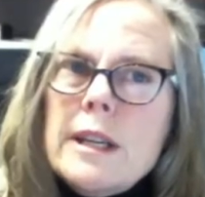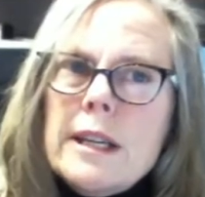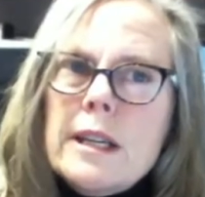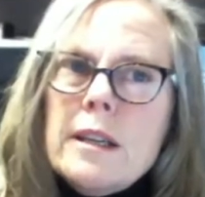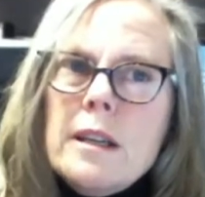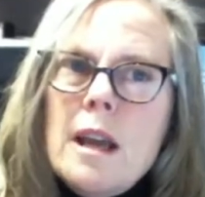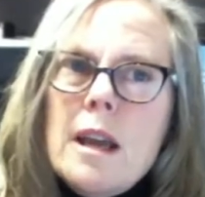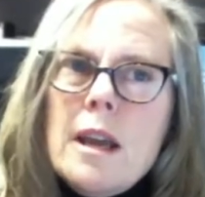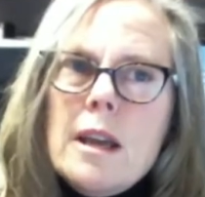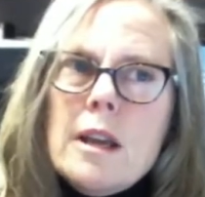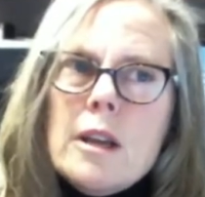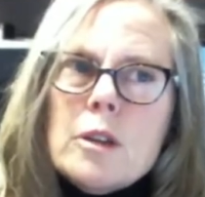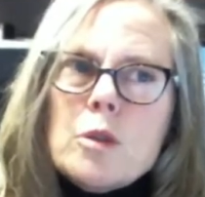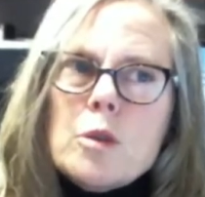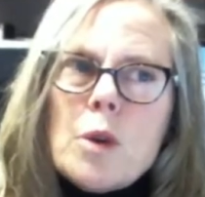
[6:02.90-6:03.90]
and
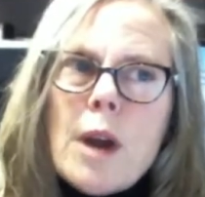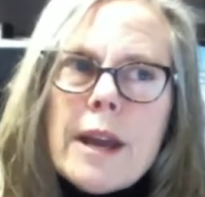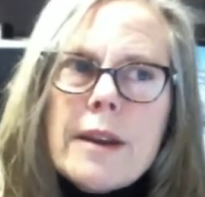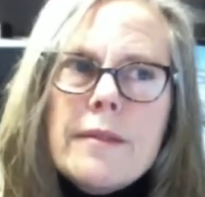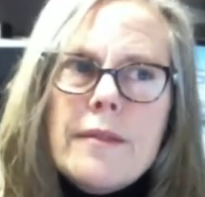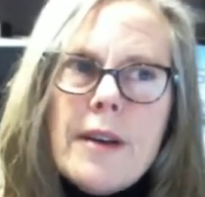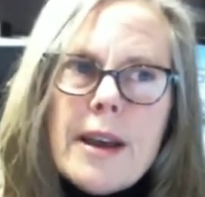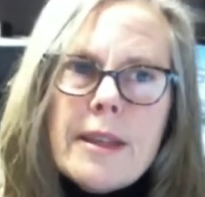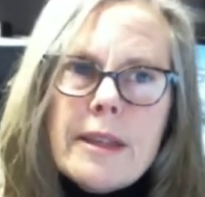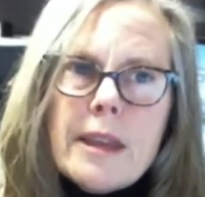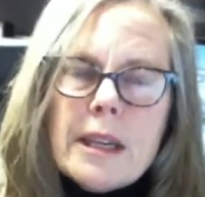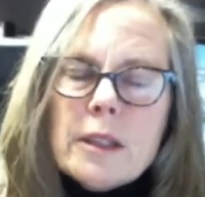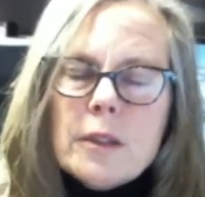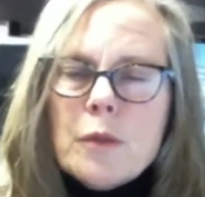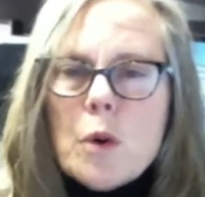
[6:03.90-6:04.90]
try to find
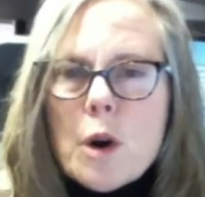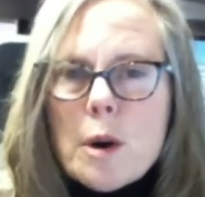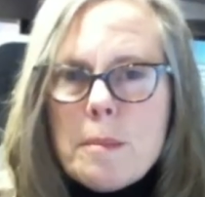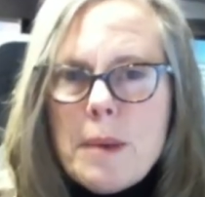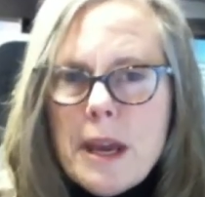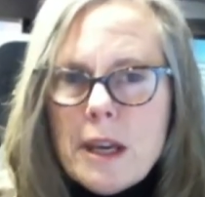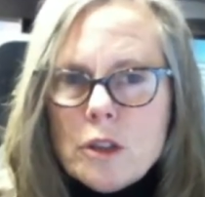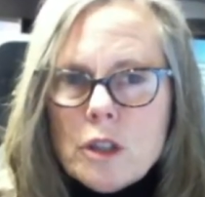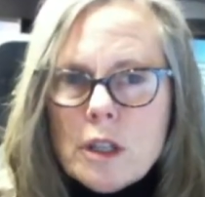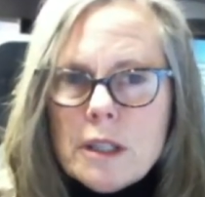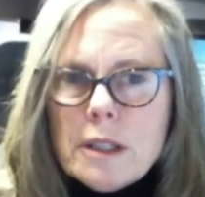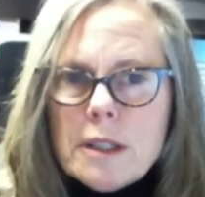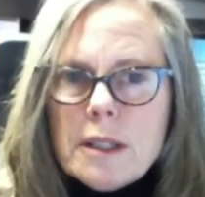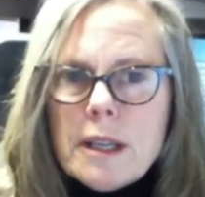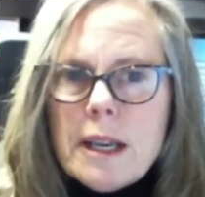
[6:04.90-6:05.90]
things for our
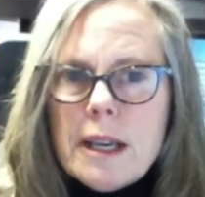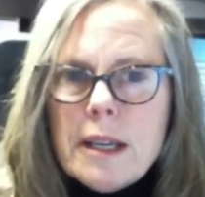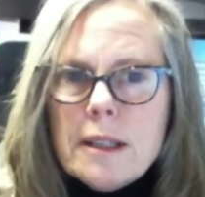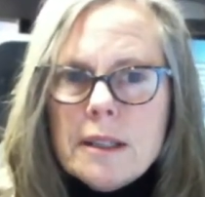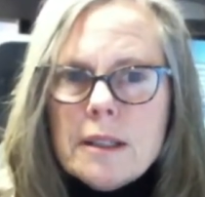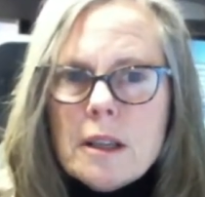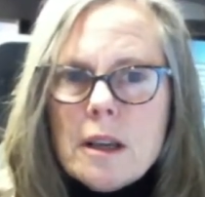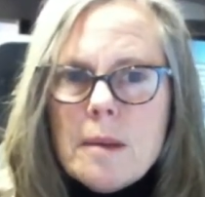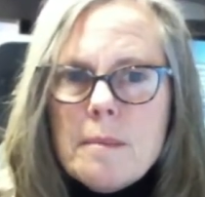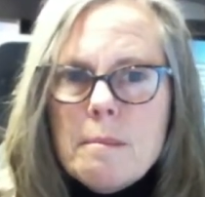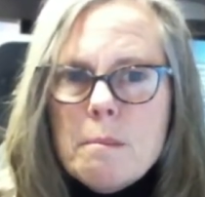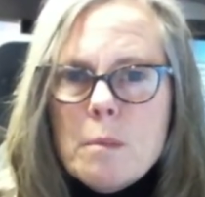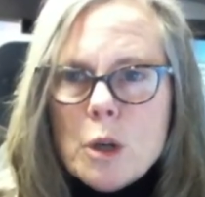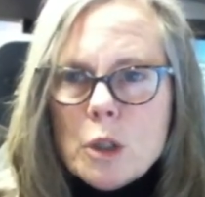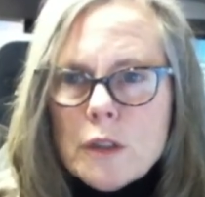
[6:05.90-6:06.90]
patients, is
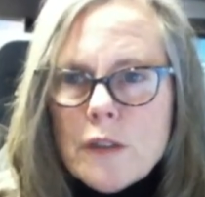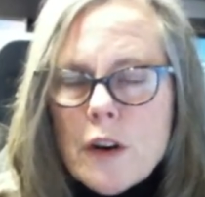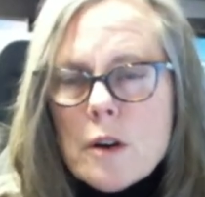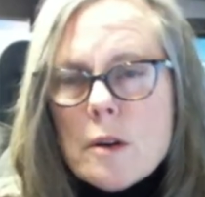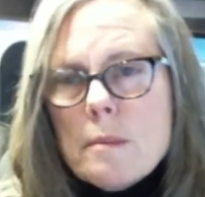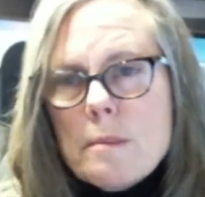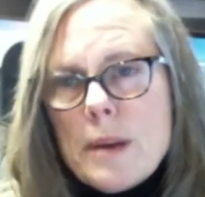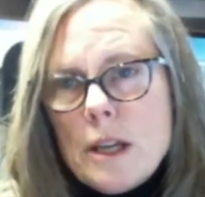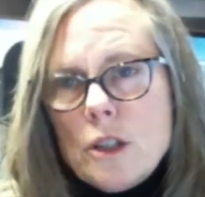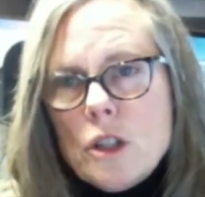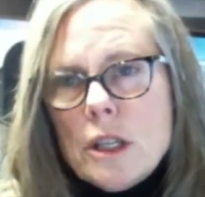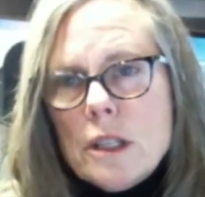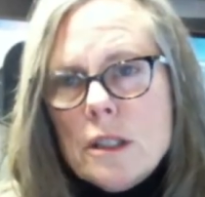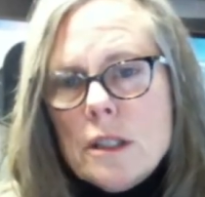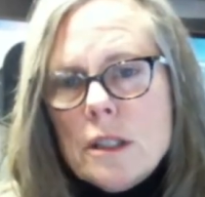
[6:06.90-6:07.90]
most of our
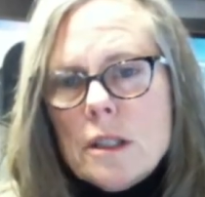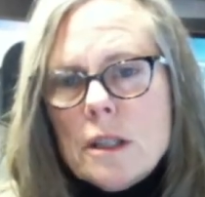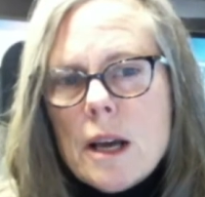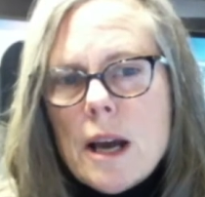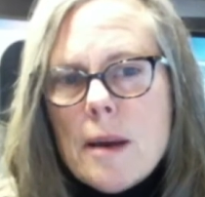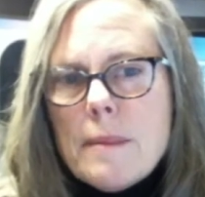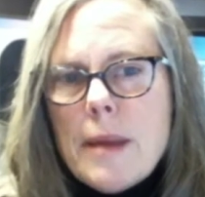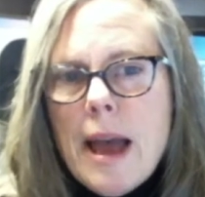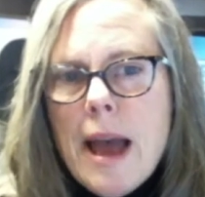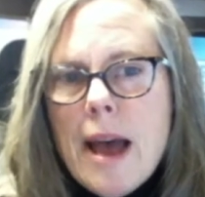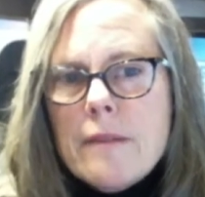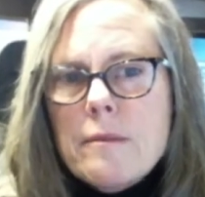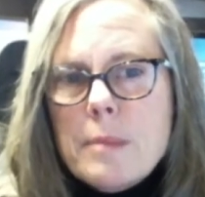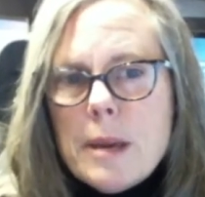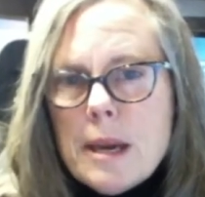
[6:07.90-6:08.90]
patients
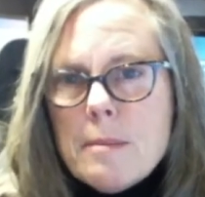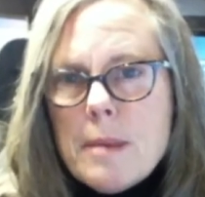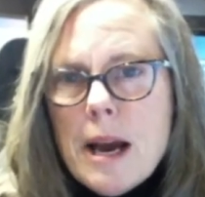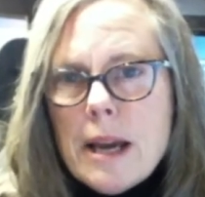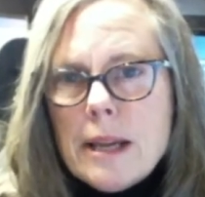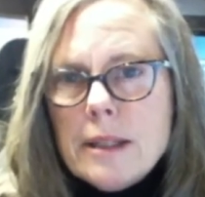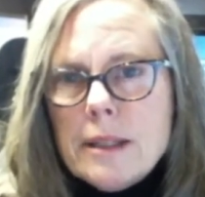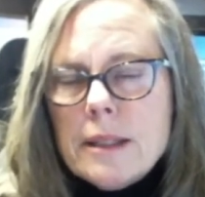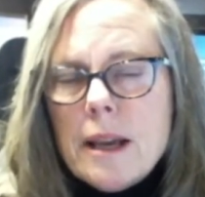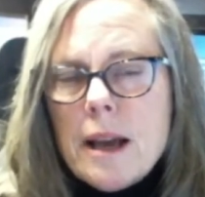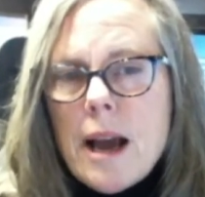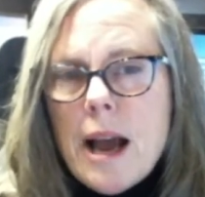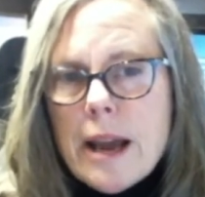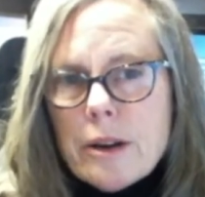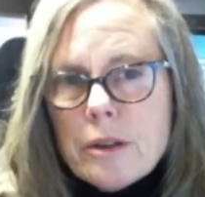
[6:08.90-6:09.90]
have BMIs
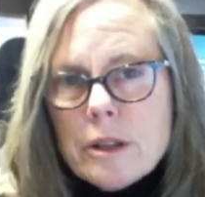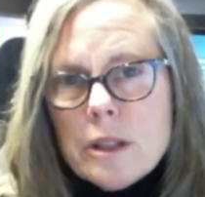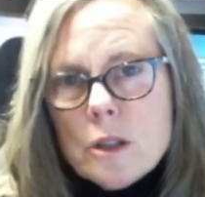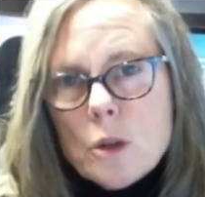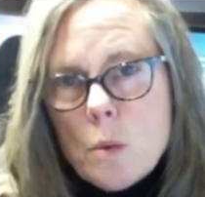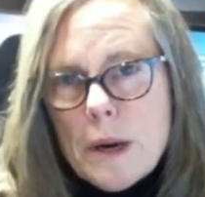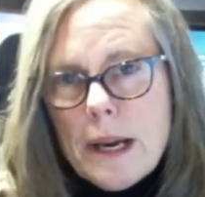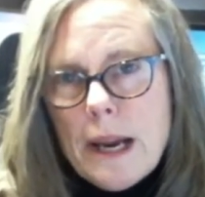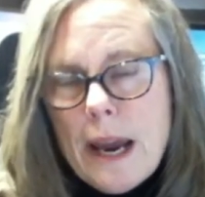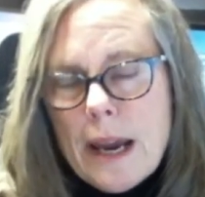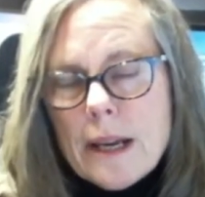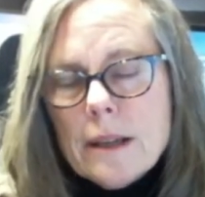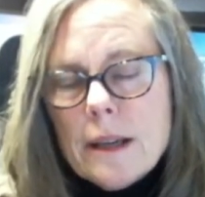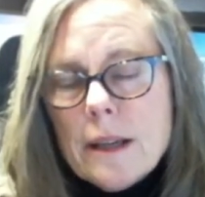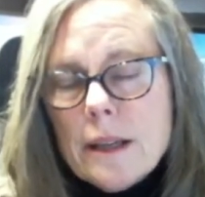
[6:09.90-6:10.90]
higher than
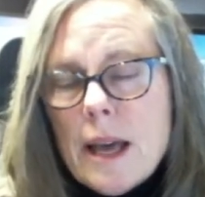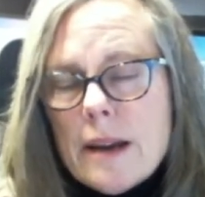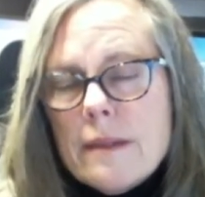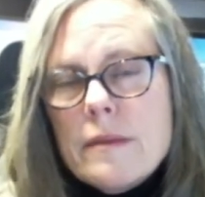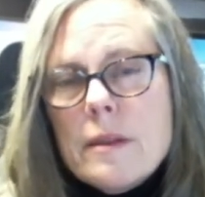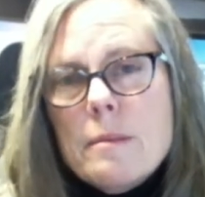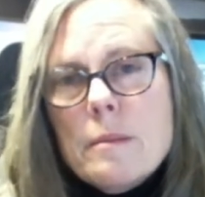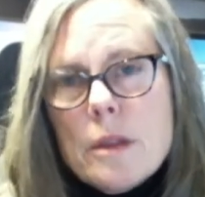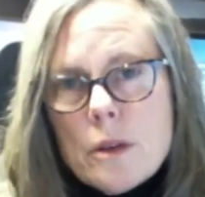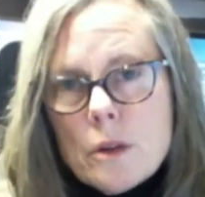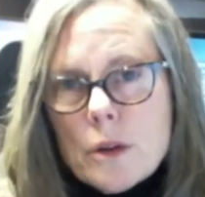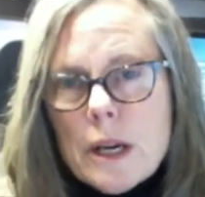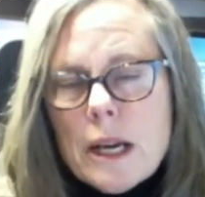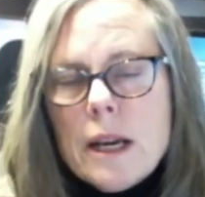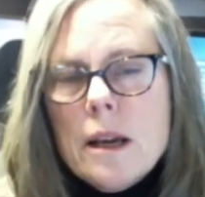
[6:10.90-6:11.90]
28, a lot of them
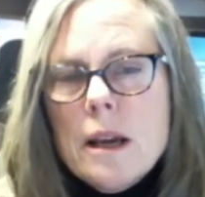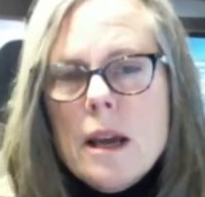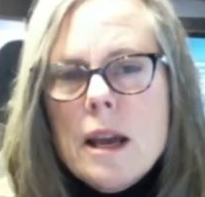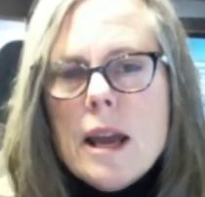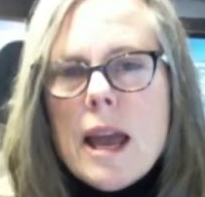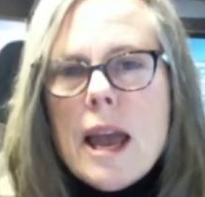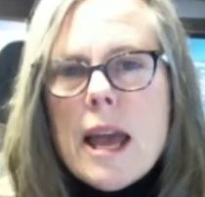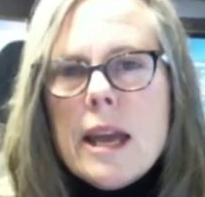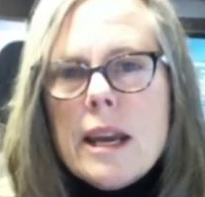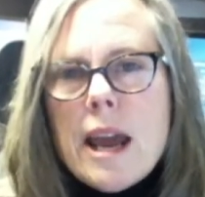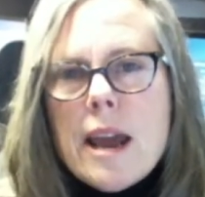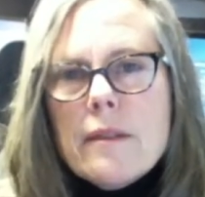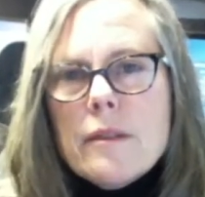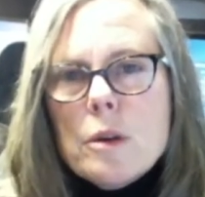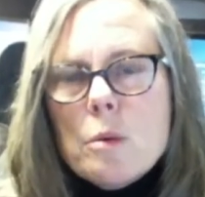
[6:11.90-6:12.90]
30, and
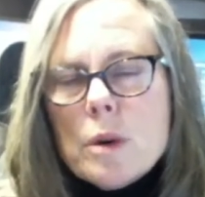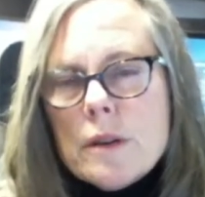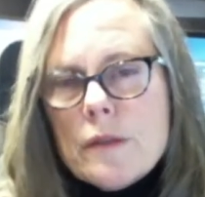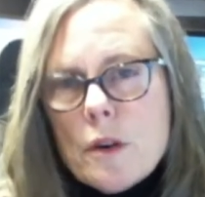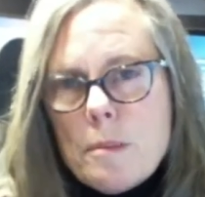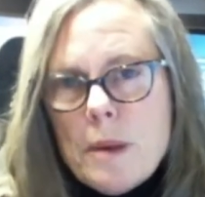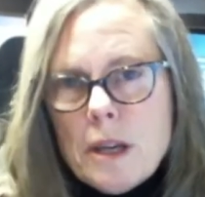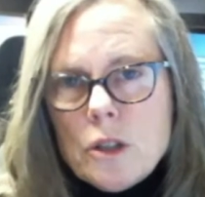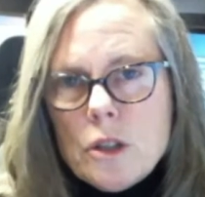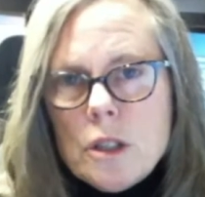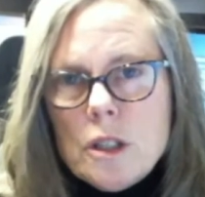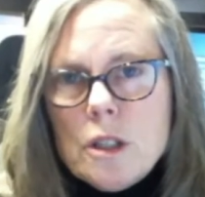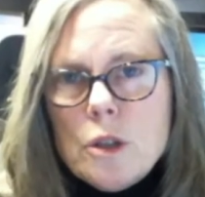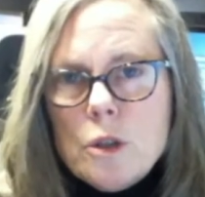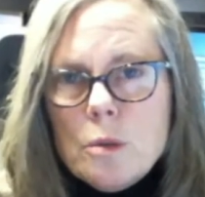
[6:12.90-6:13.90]
every one of our
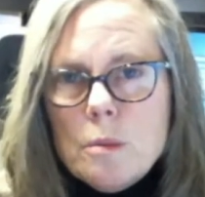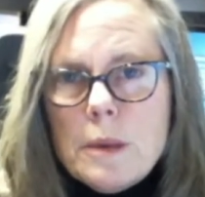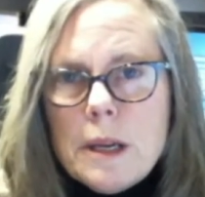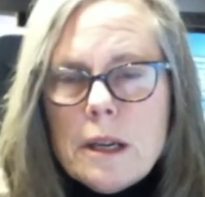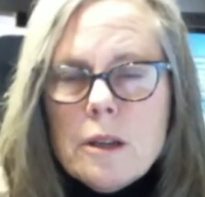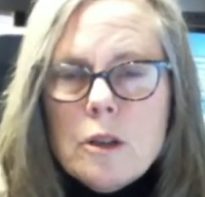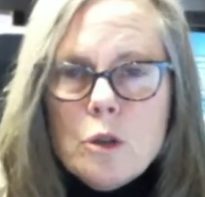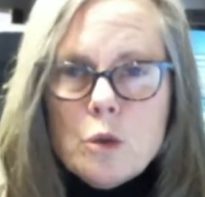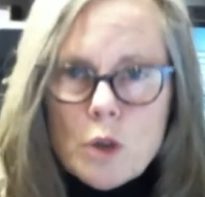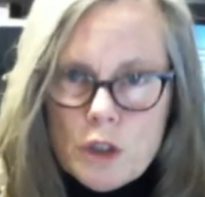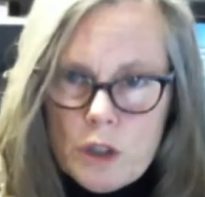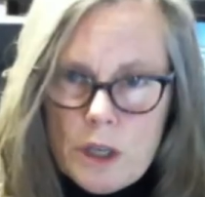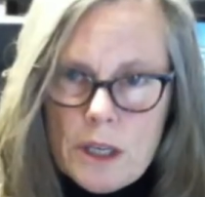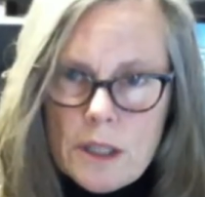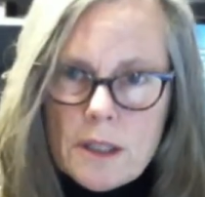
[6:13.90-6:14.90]
patients do meet a
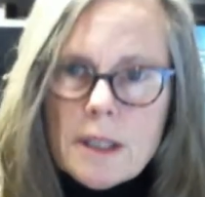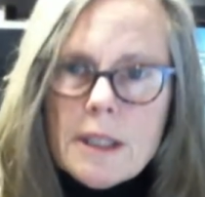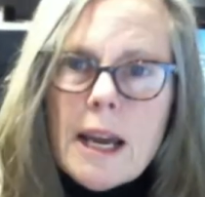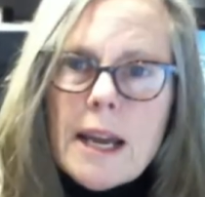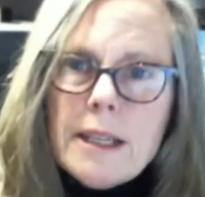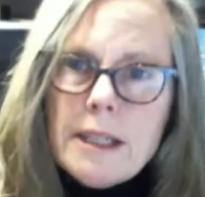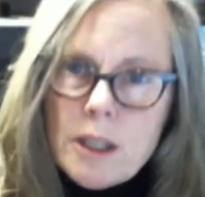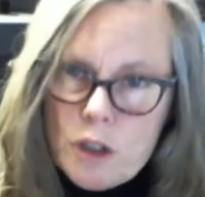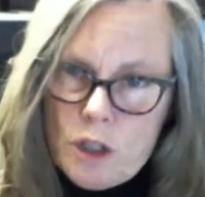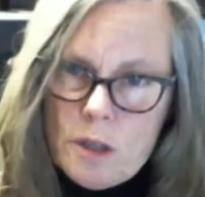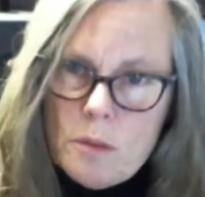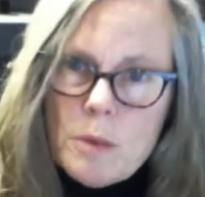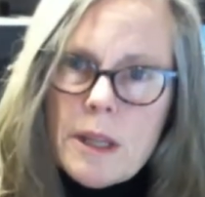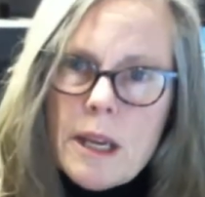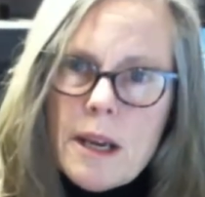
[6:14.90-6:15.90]
nutritionist, a dietitian,
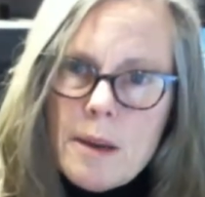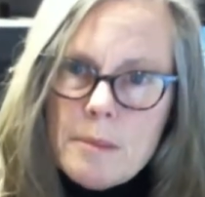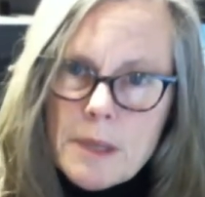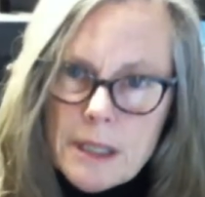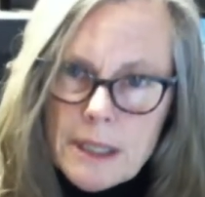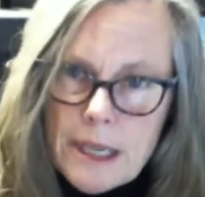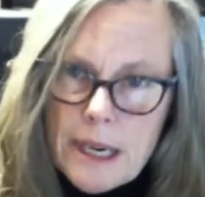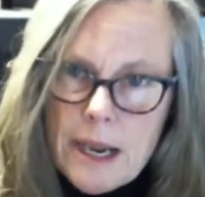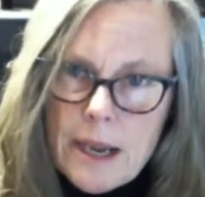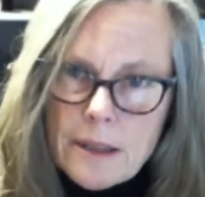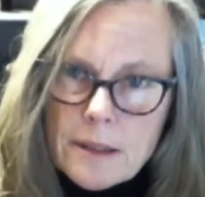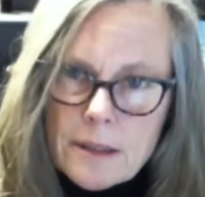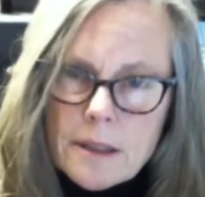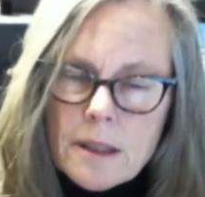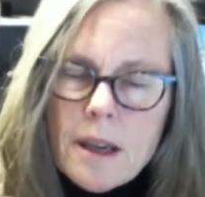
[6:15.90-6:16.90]
when they come to see
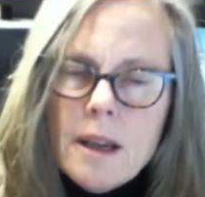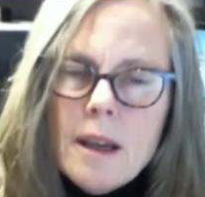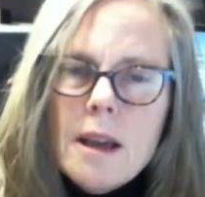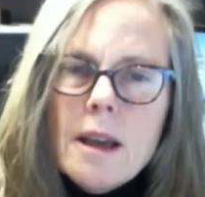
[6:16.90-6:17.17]
us.